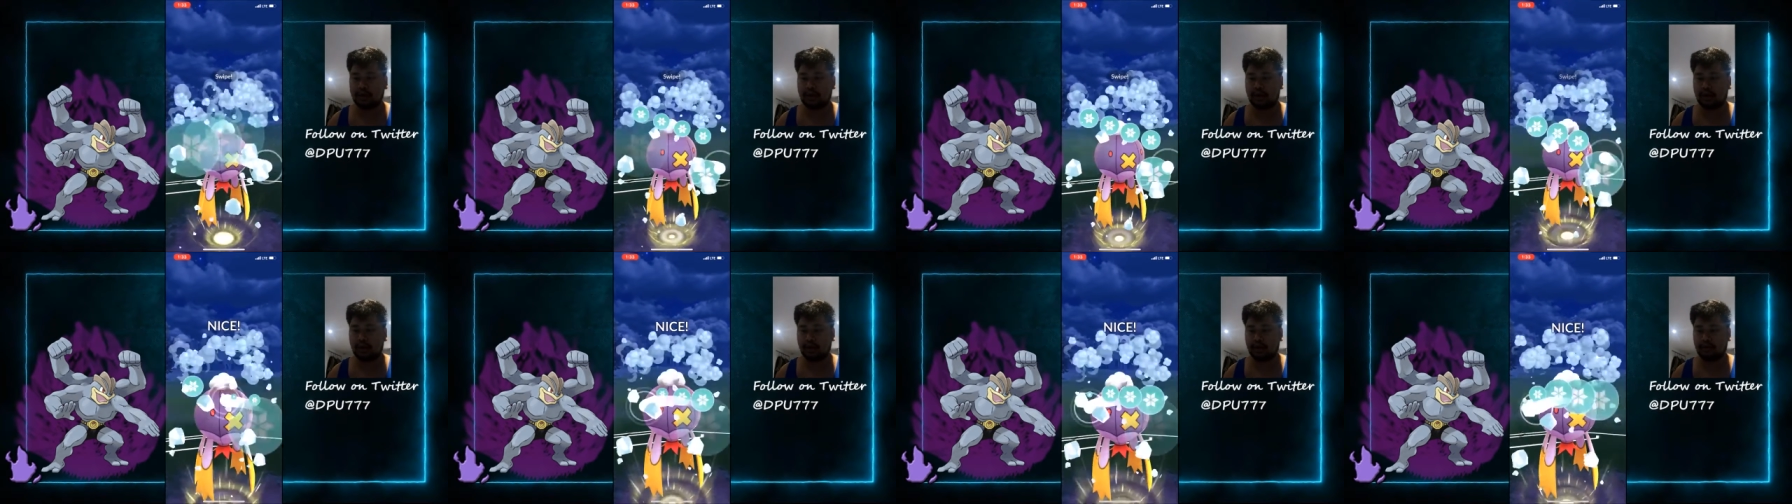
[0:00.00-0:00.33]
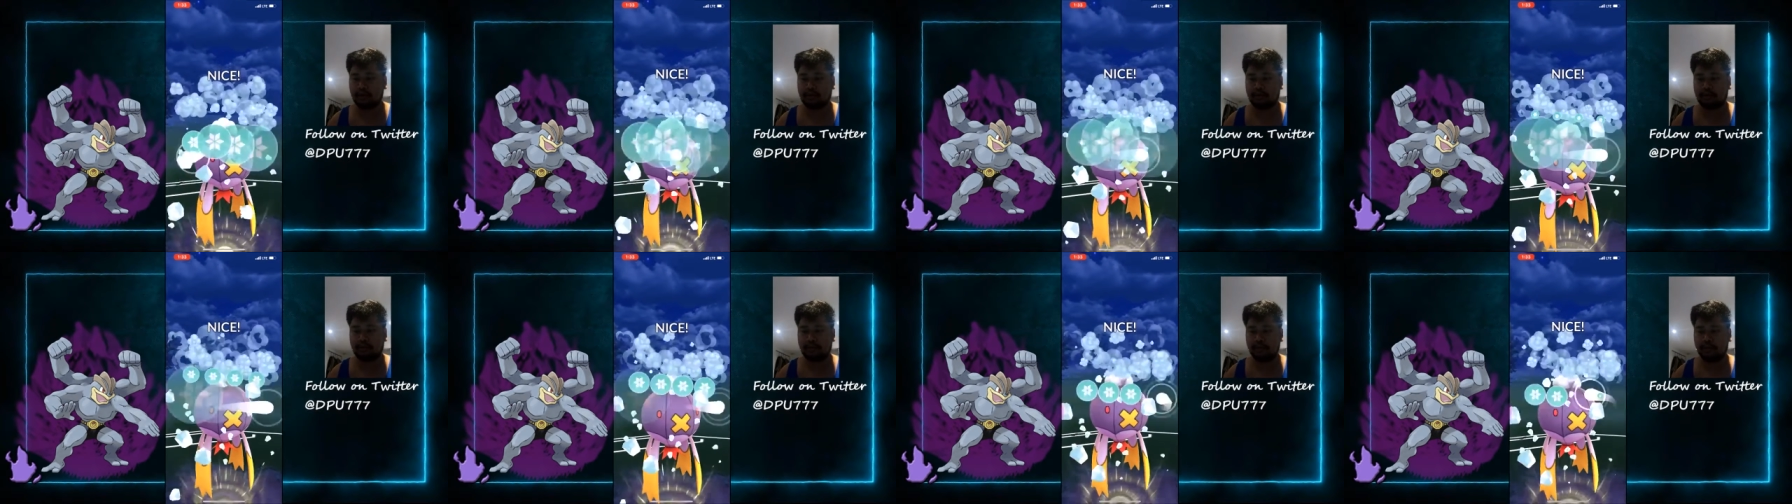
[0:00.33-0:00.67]

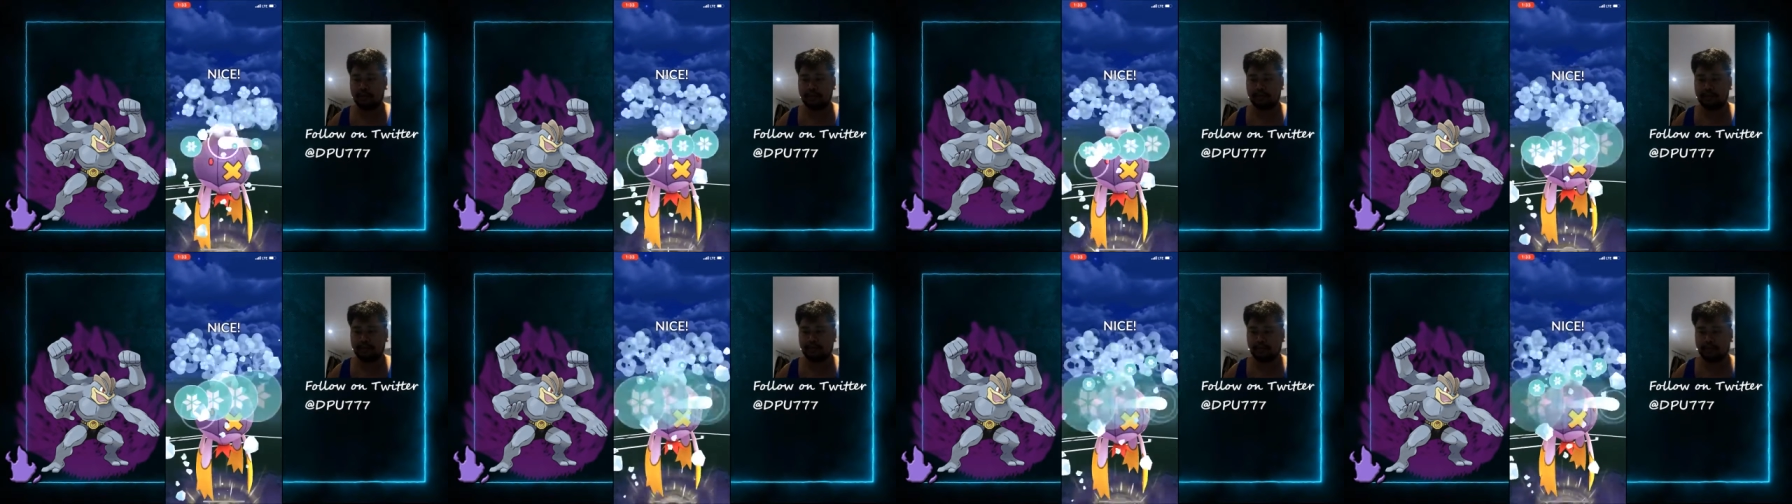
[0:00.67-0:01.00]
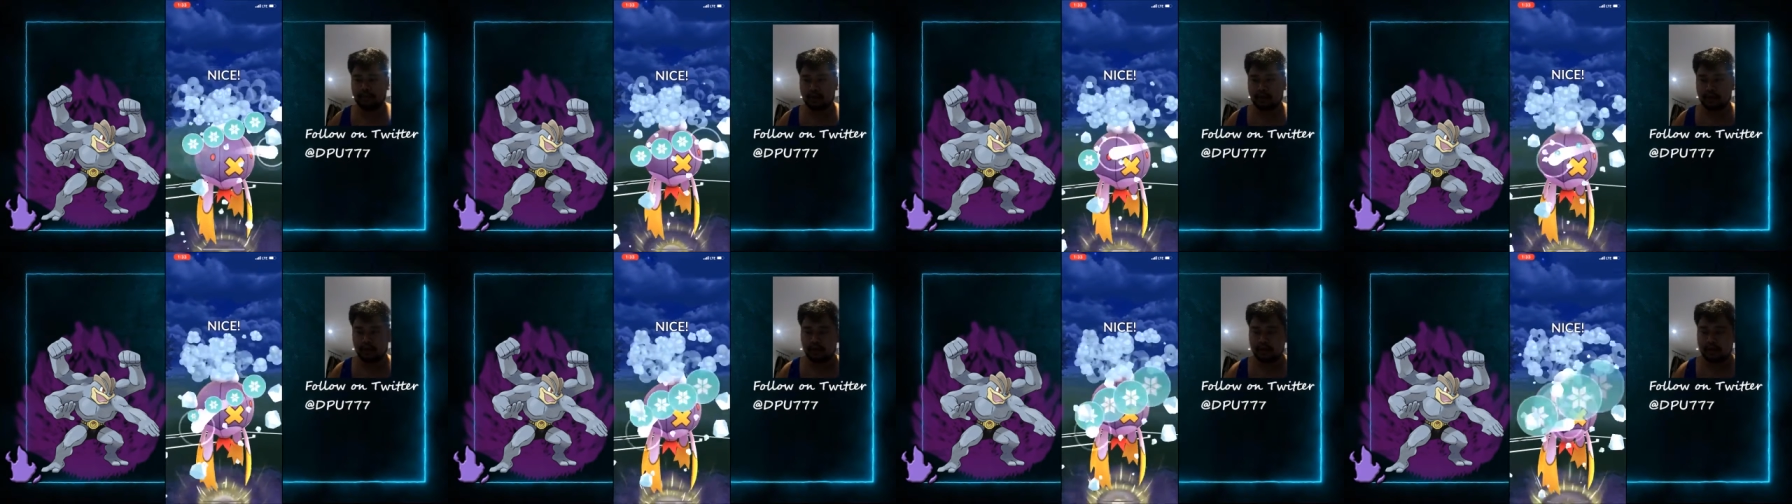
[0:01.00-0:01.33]
Drifblim.
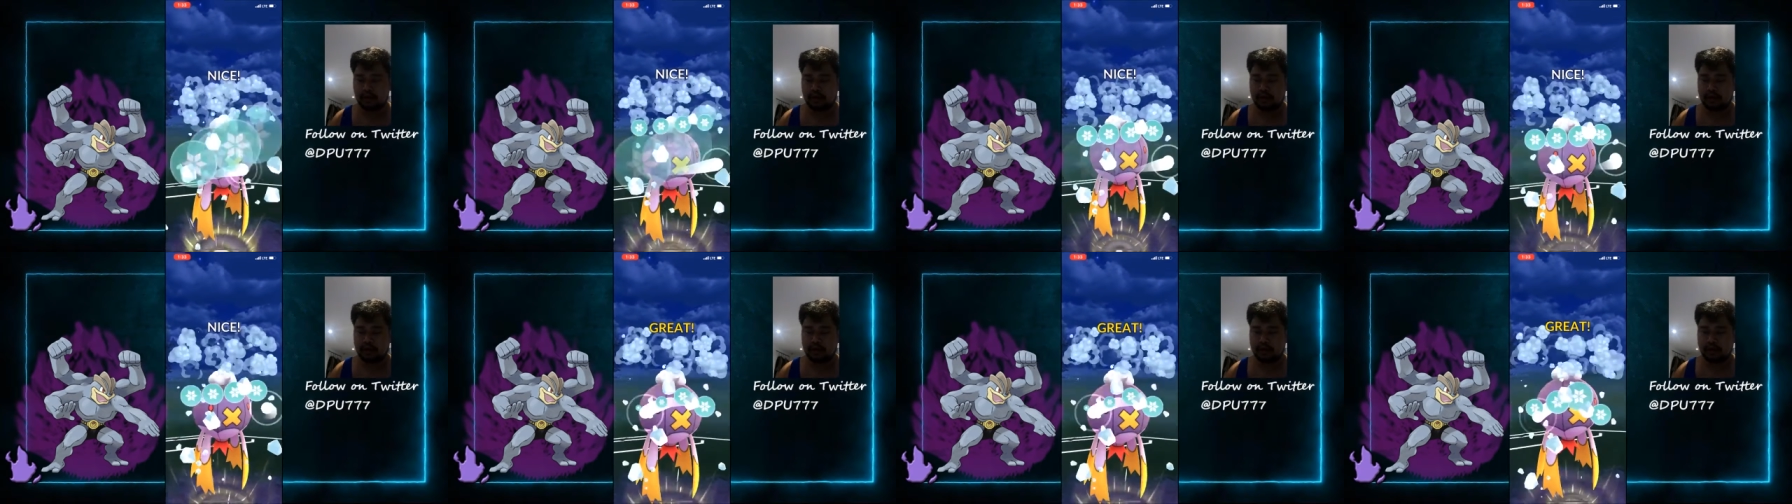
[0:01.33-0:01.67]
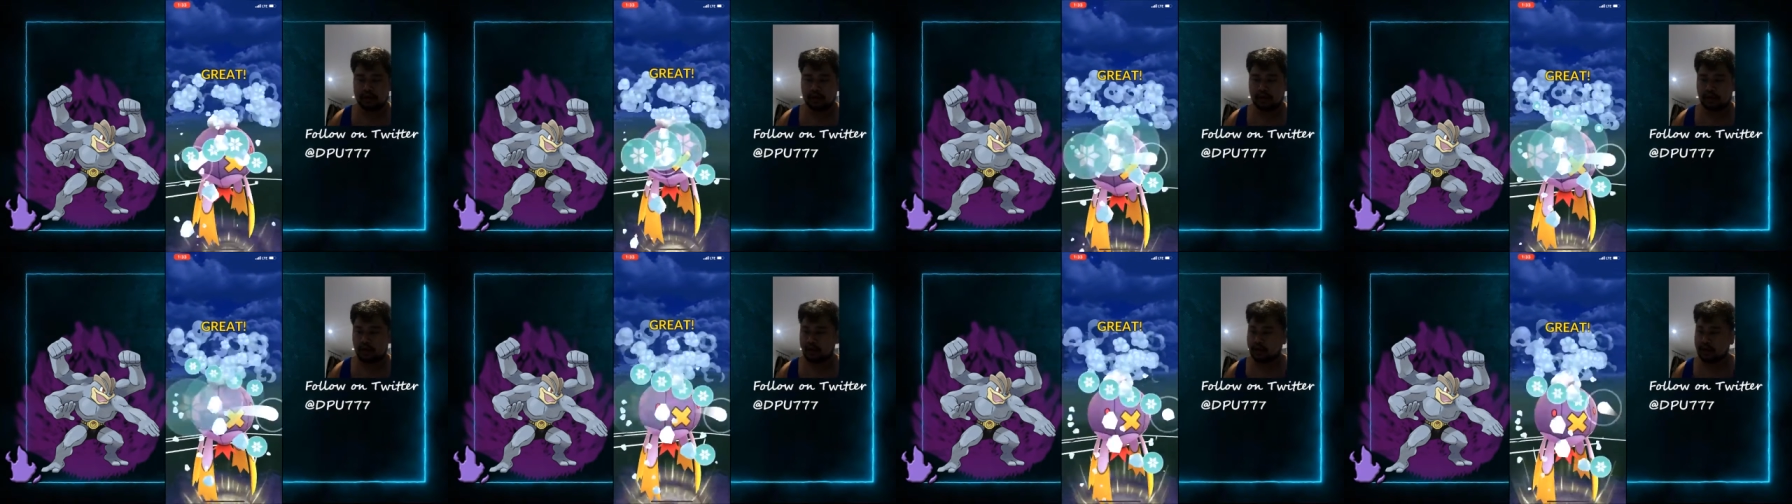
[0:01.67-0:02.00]

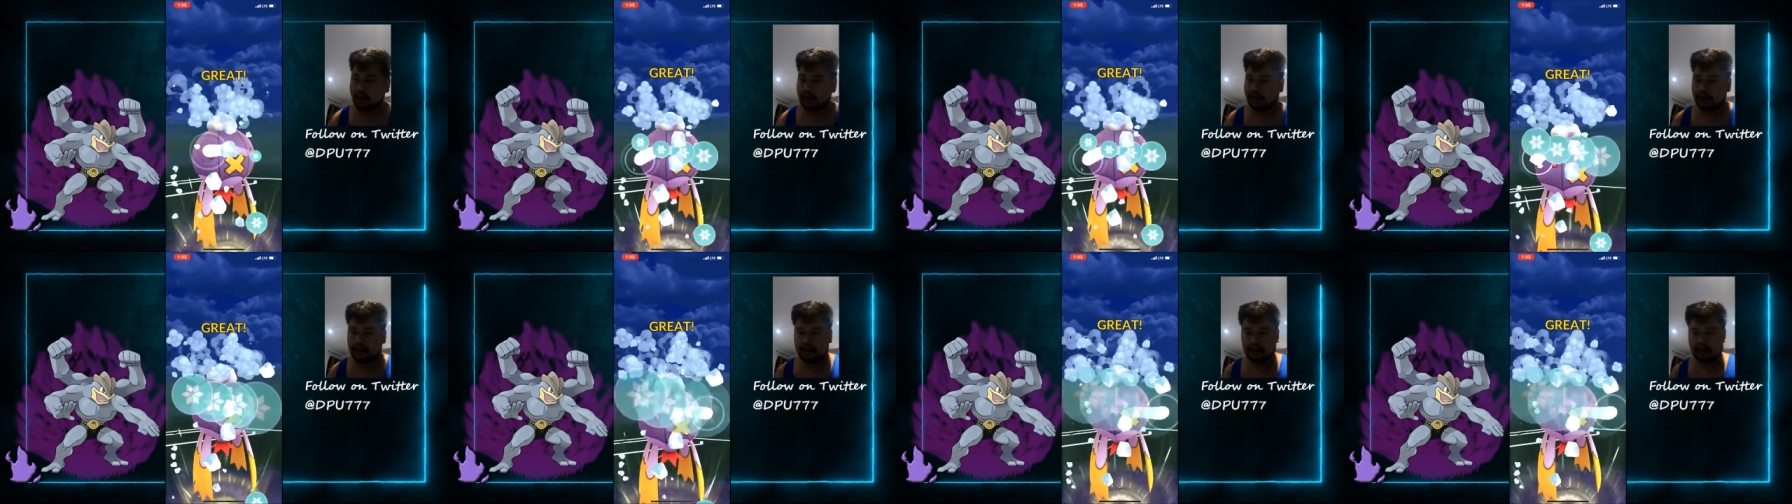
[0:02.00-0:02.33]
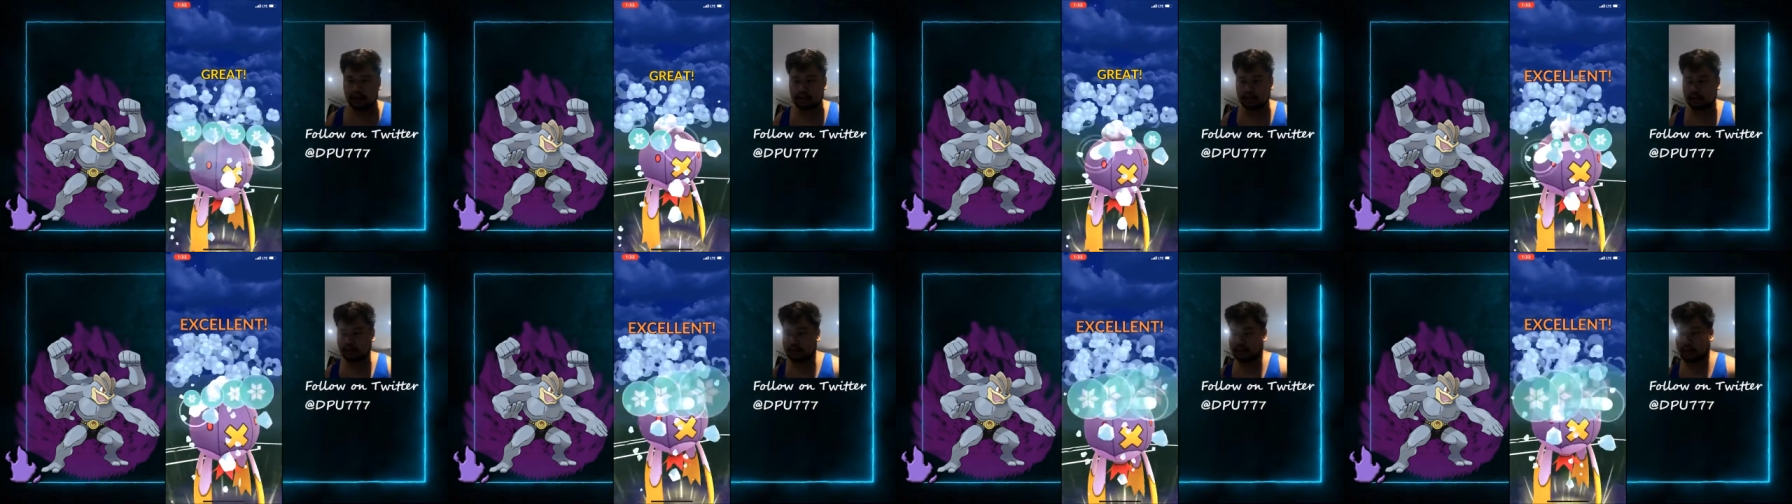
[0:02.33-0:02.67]

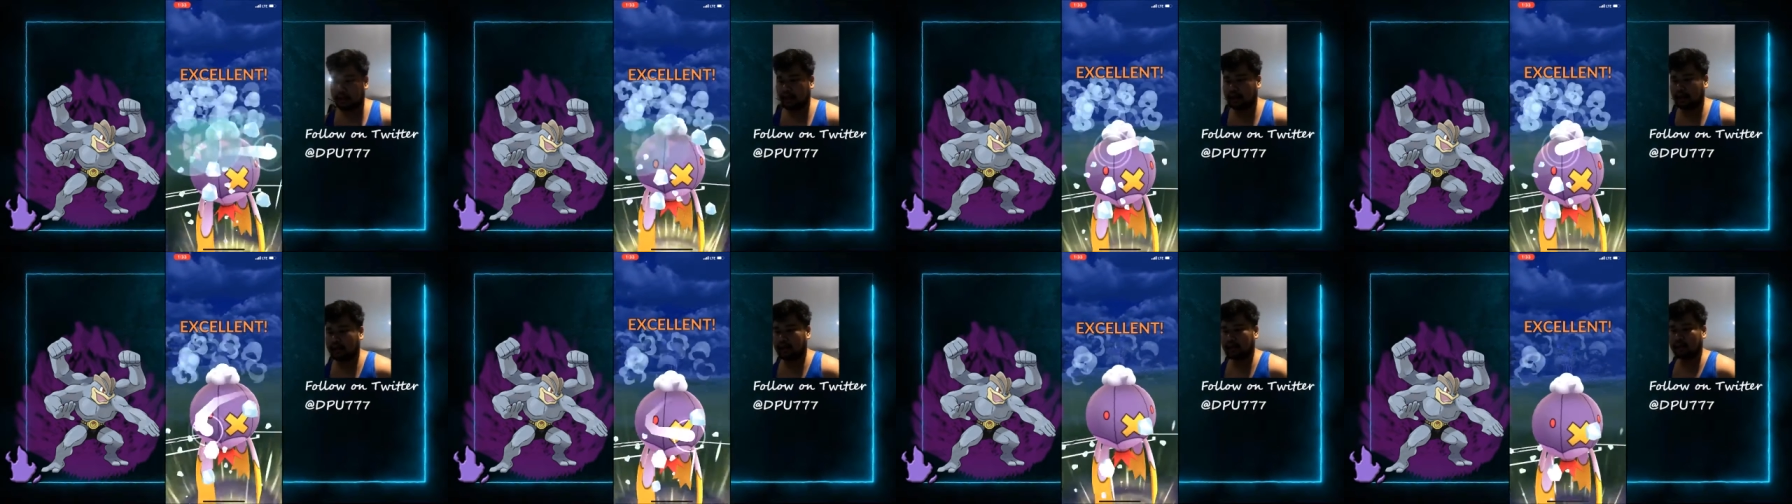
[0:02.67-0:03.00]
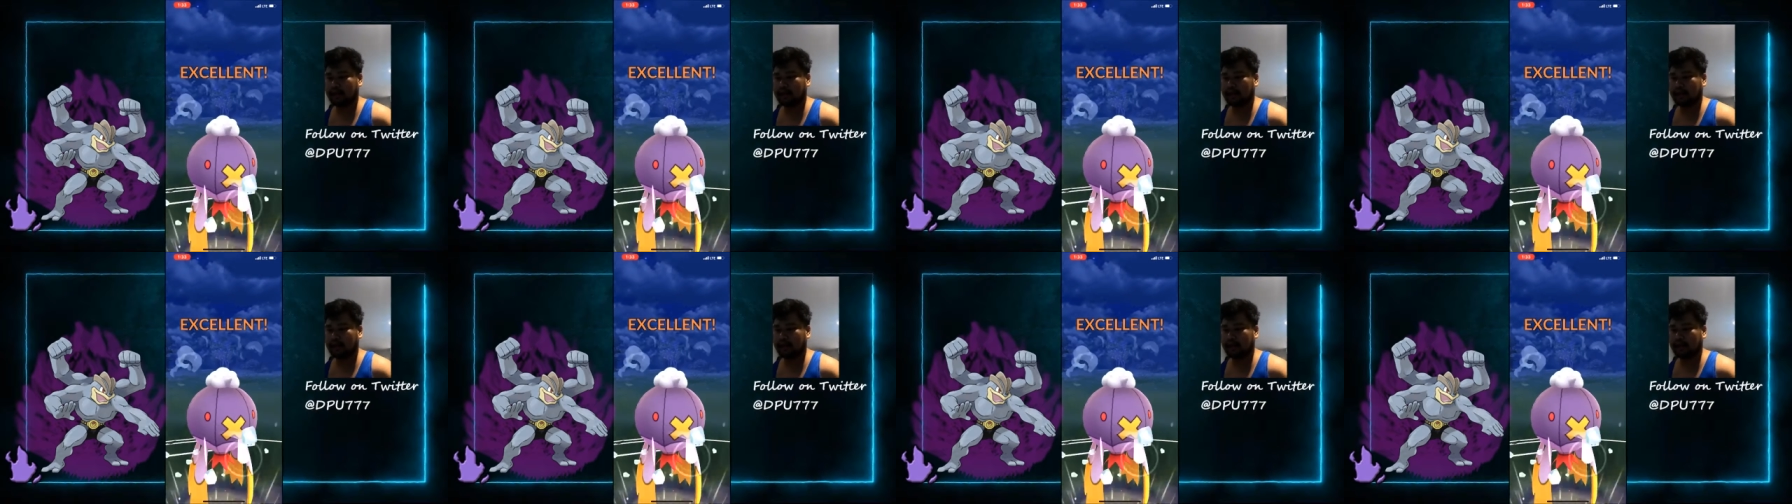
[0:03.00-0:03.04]
So yeah,